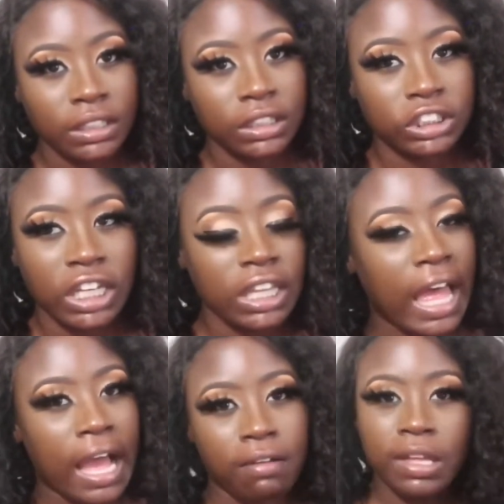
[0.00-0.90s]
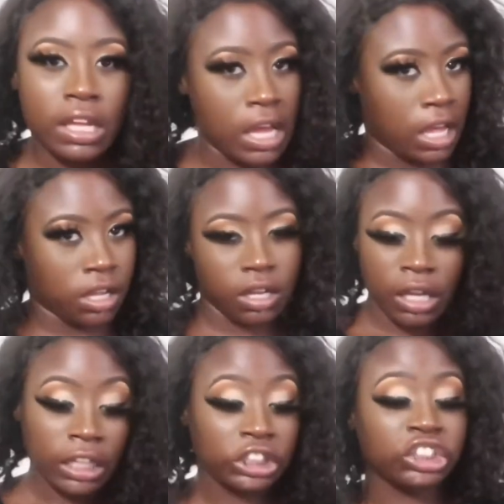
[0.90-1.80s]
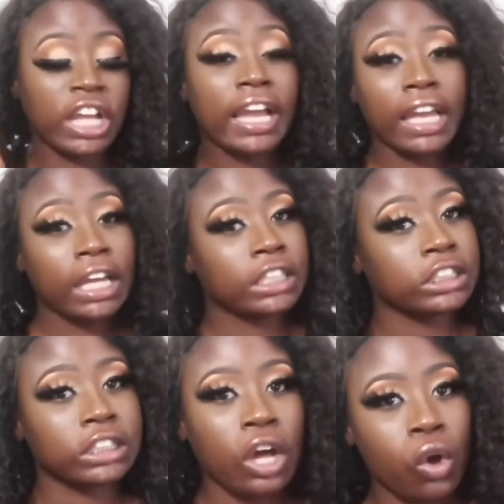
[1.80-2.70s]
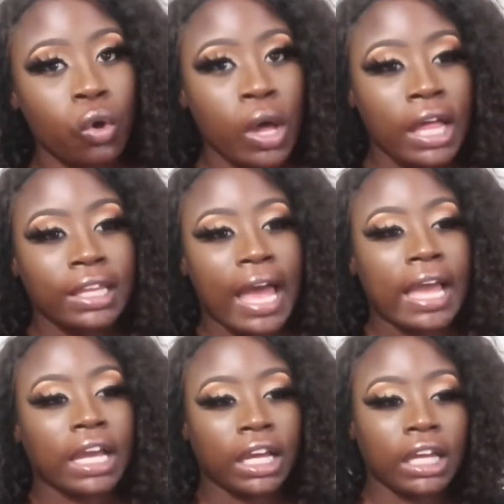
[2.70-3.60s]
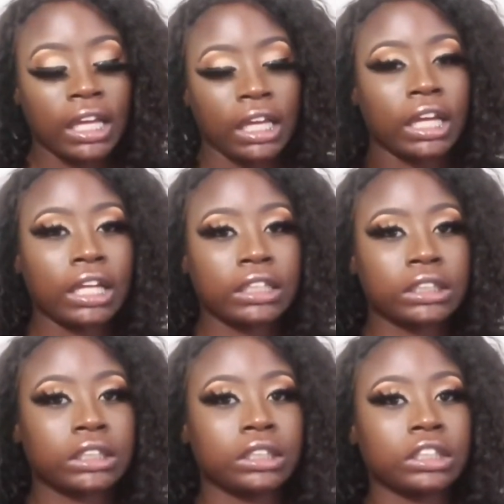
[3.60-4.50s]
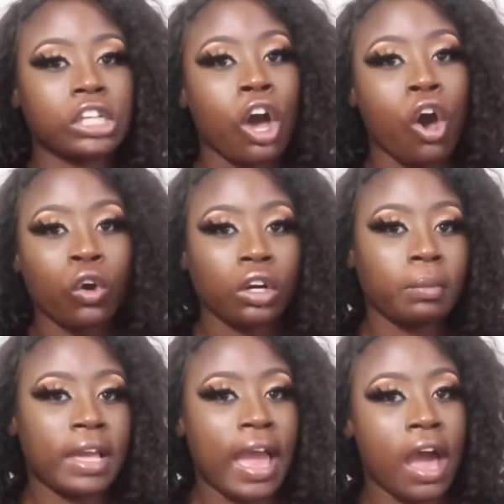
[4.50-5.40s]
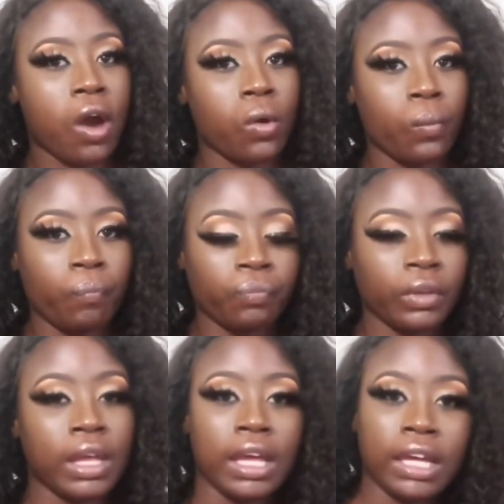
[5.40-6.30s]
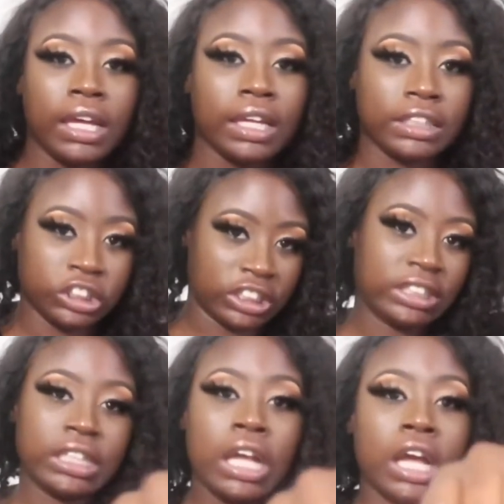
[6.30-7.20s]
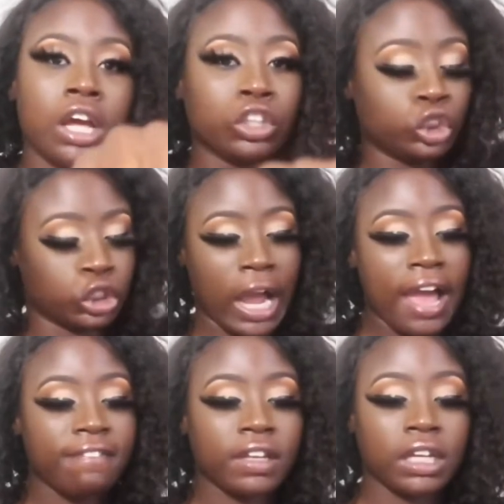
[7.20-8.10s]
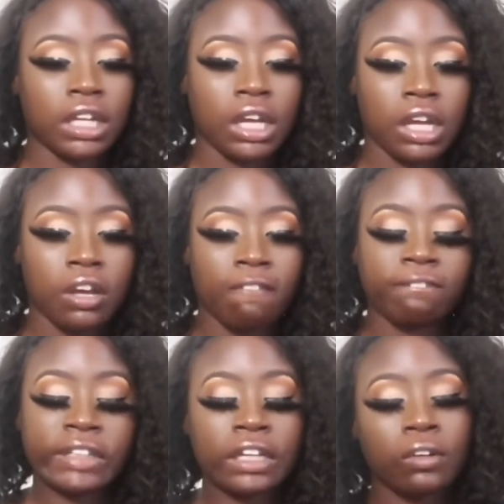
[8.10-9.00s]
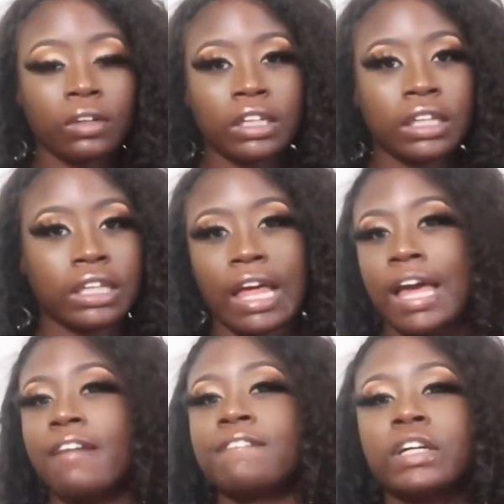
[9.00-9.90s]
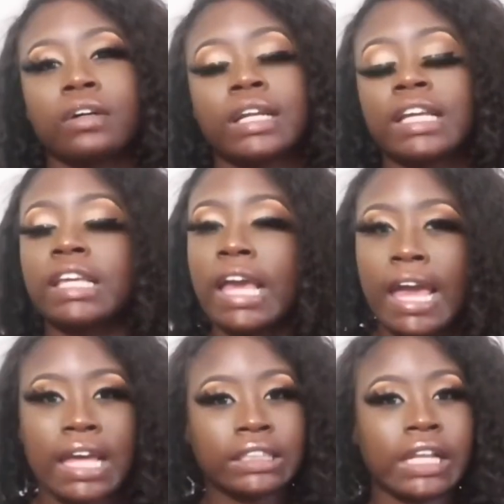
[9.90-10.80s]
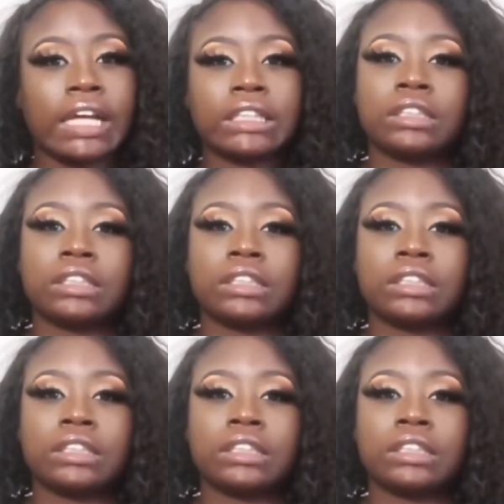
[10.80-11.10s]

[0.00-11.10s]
Jake, like, Jake in his zone, like, he is toning me out. He is just driving, foot on the gas, like,